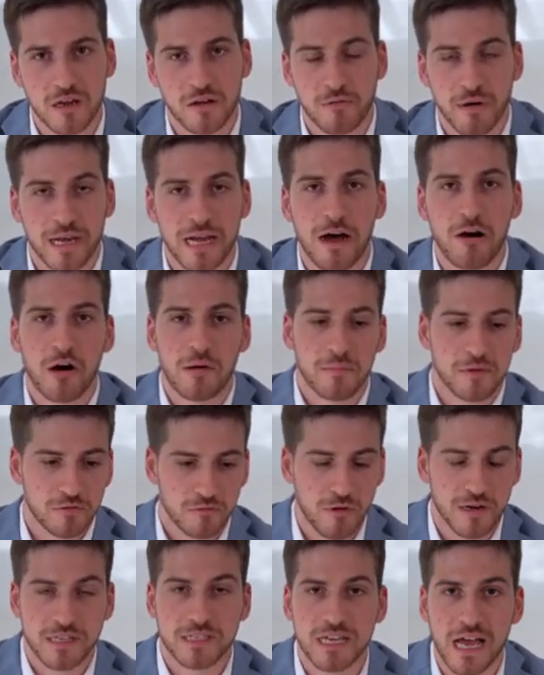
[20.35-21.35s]
Right now I'm
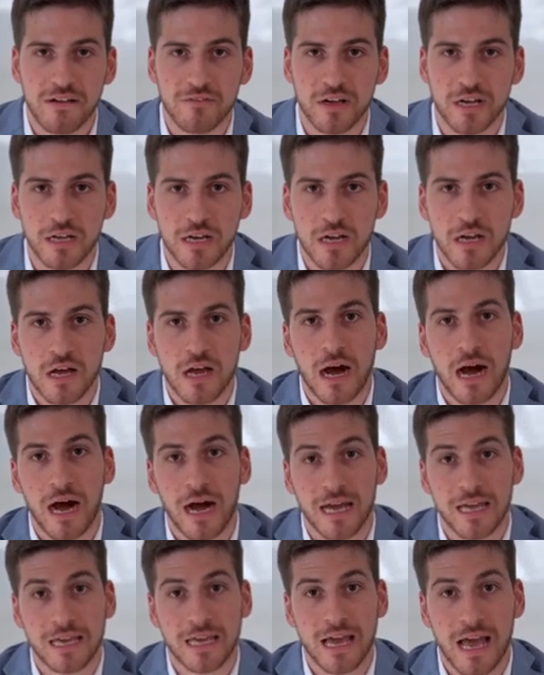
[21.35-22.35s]
27.
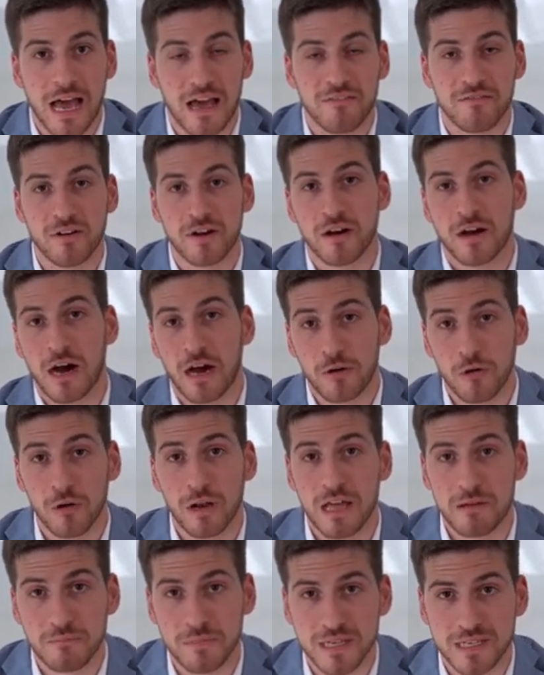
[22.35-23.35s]
I have an
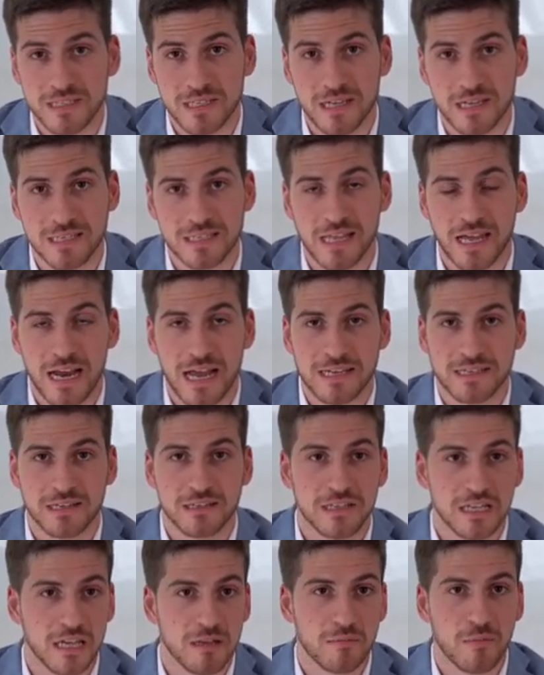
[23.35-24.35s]
online business that has a
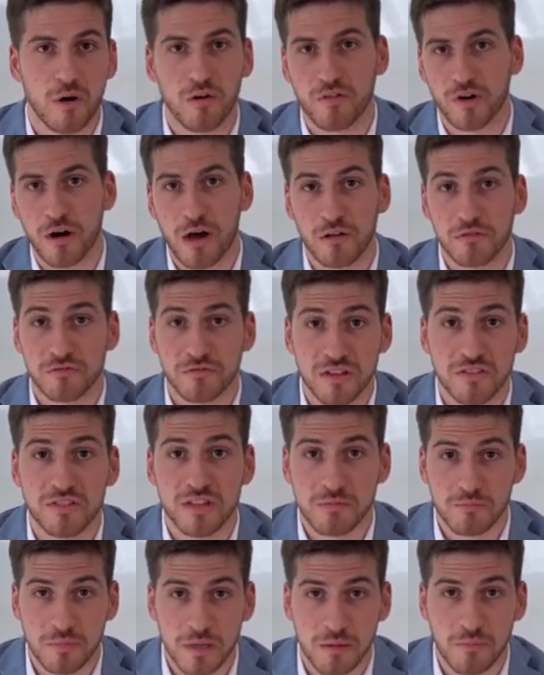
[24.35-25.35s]
team of around
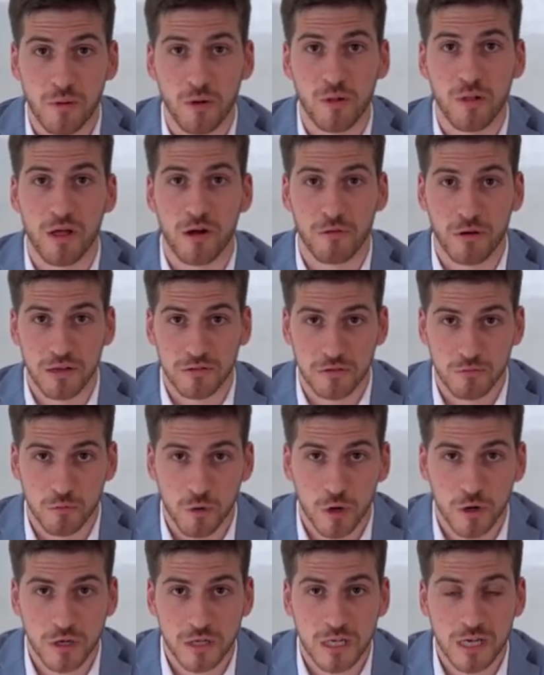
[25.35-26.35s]
15 people around the
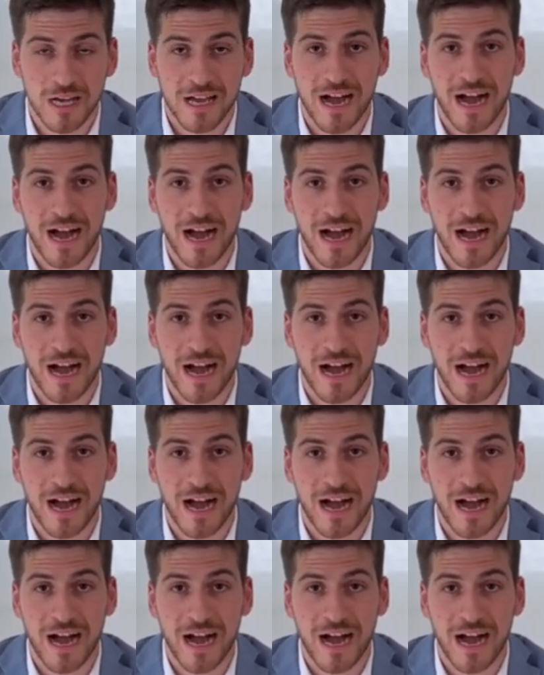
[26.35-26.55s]
world.